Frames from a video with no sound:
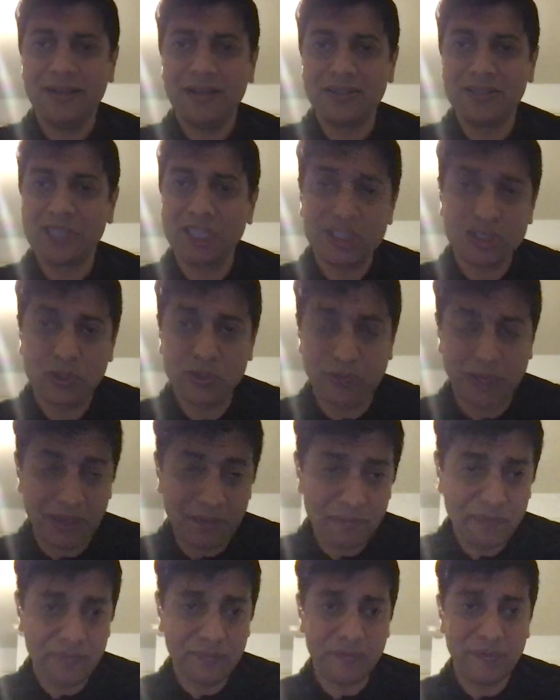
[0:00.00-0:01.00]
Day
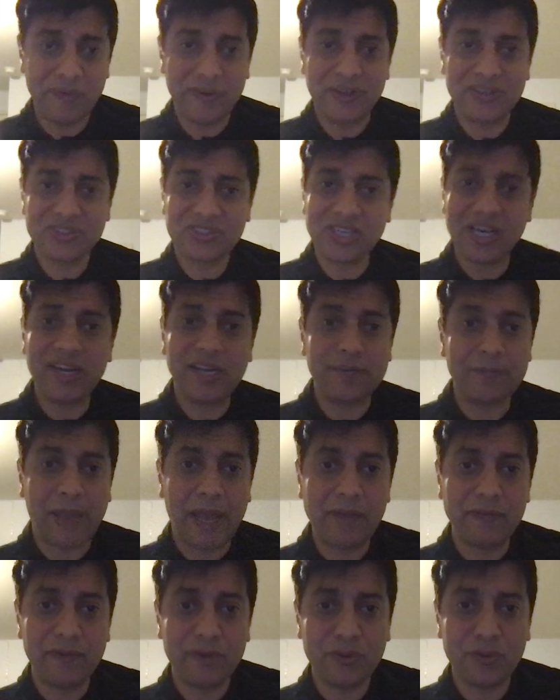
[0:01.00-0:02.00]
12, we are still in
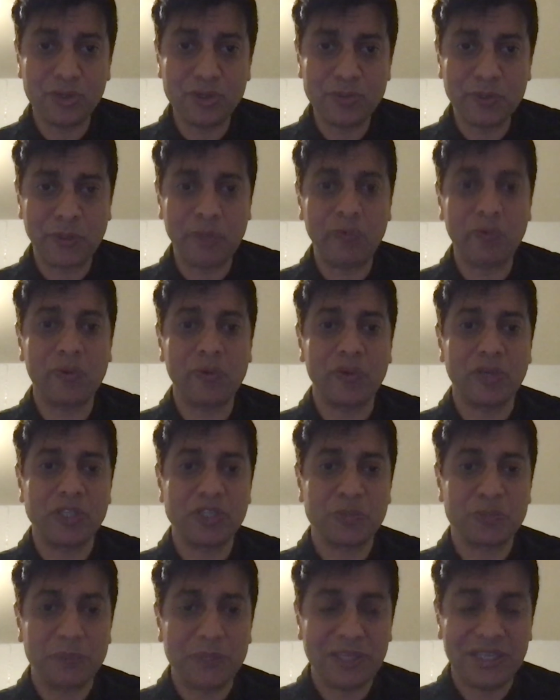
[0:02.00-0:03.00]
Amalfi Coast, but we want to
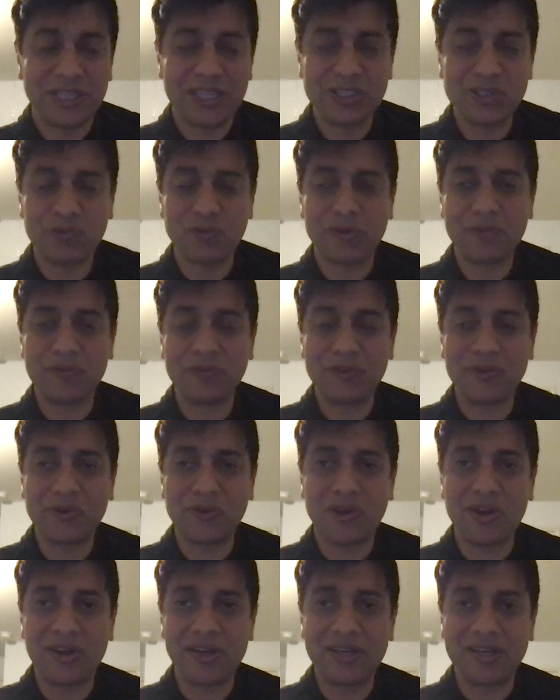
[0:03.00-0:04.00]
experience what we
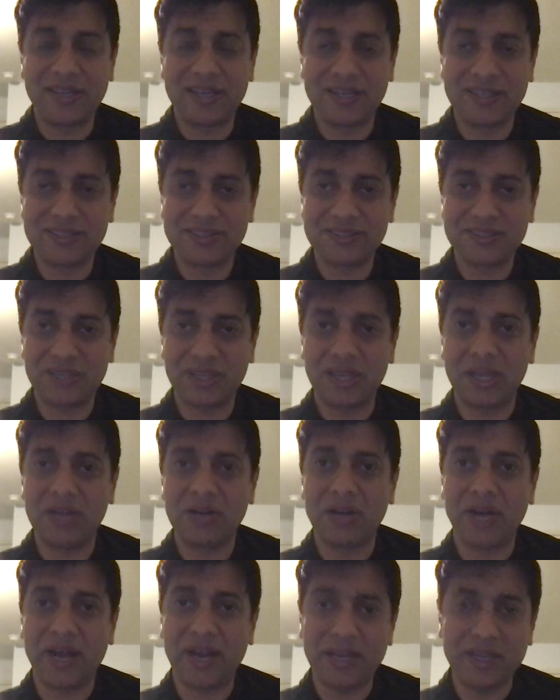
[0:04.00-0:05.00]
call it as a
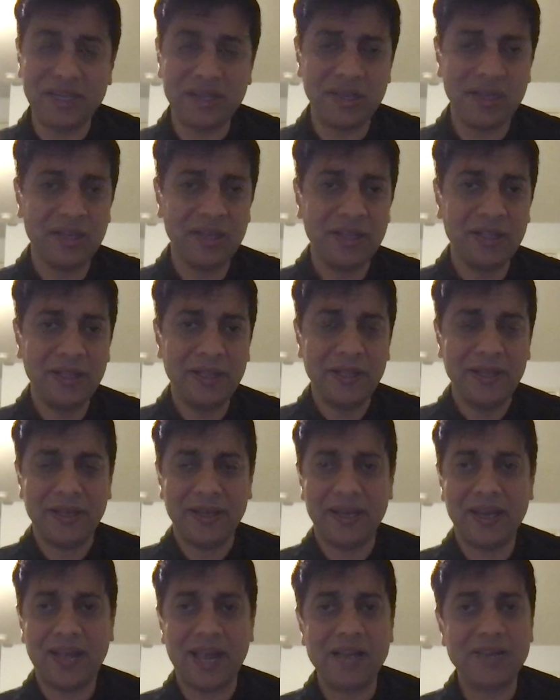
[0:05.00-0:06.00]
hike.
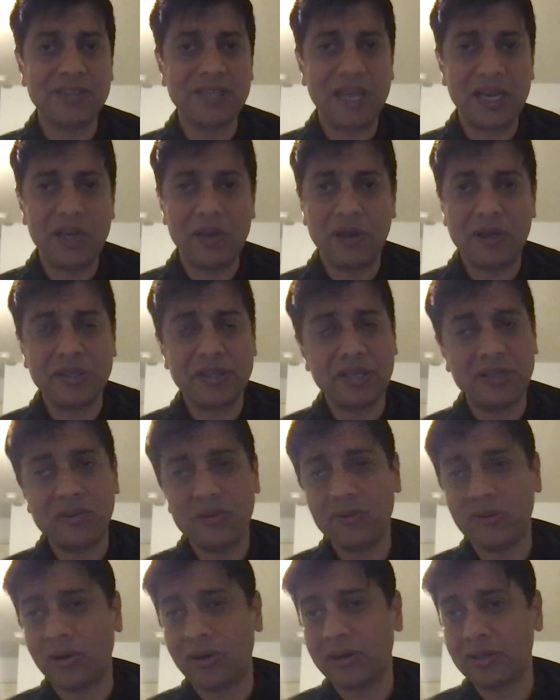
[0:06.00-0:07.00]
And I'll tell you, I'll kid
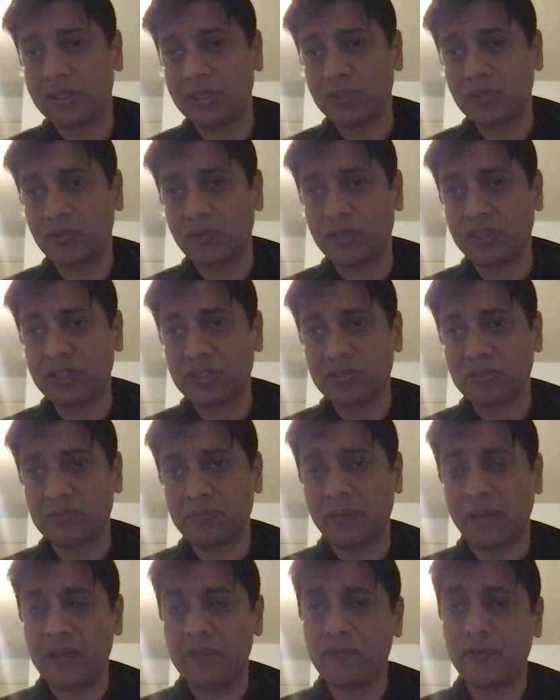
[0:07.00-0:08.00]
you not, this was
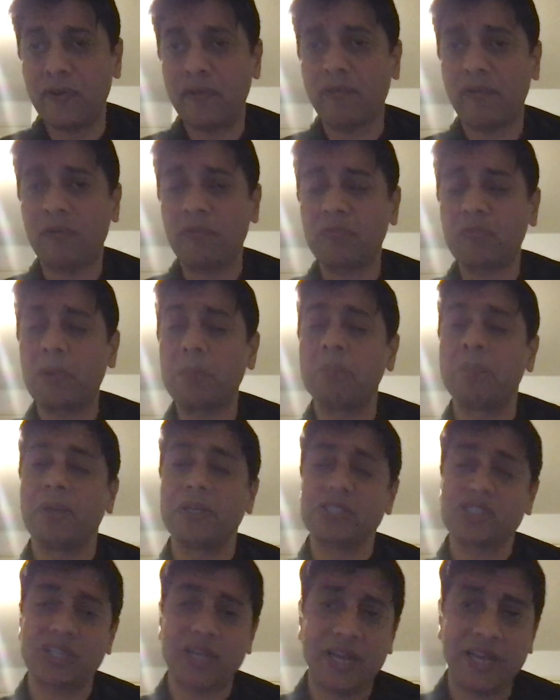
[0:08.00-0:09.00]
by far one of my
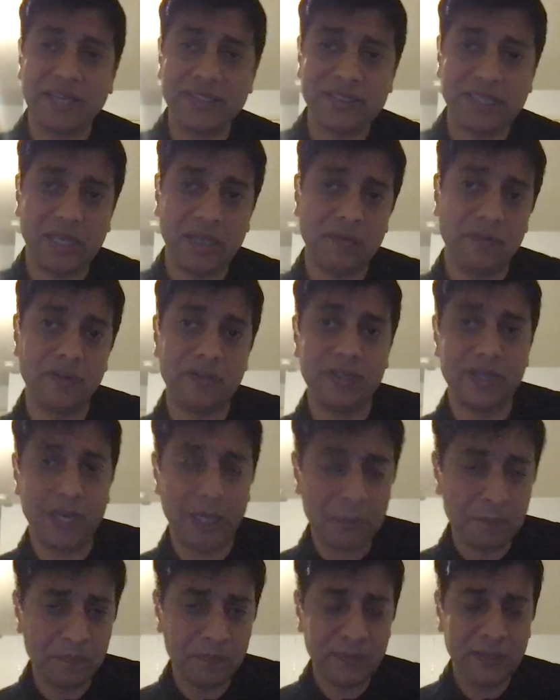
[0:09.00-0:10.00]
best hikes I ever done.